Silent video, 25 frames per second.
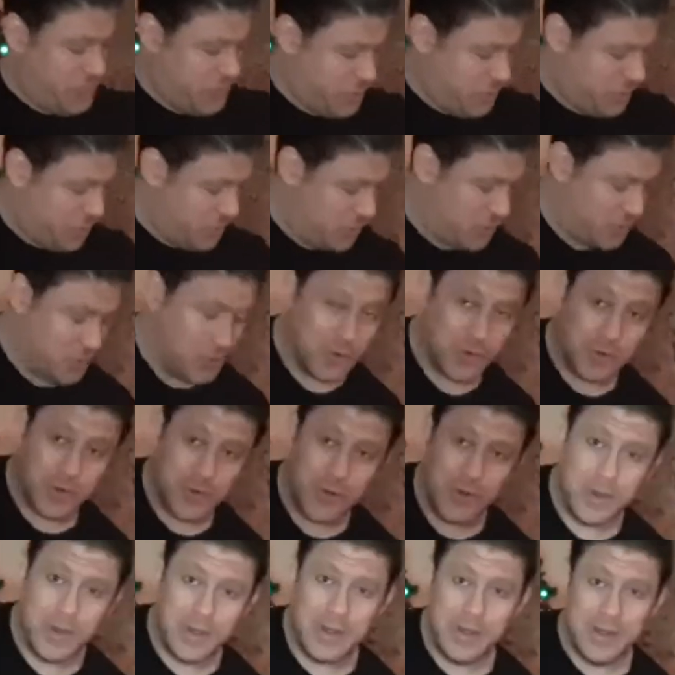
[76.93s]

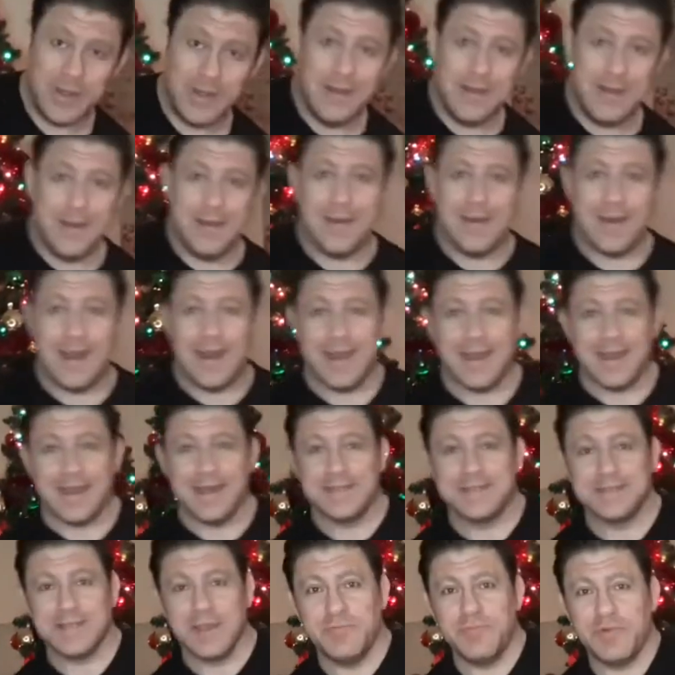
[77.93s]
you. I
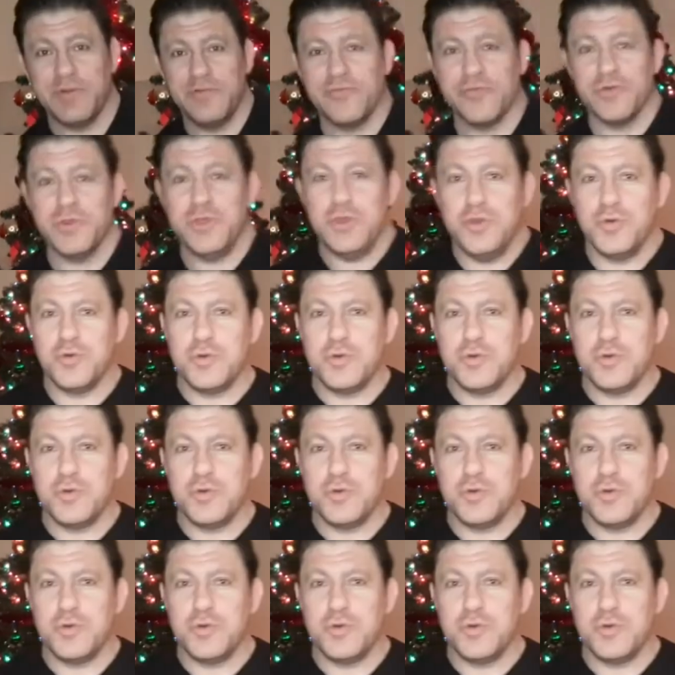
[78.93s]
got something for you.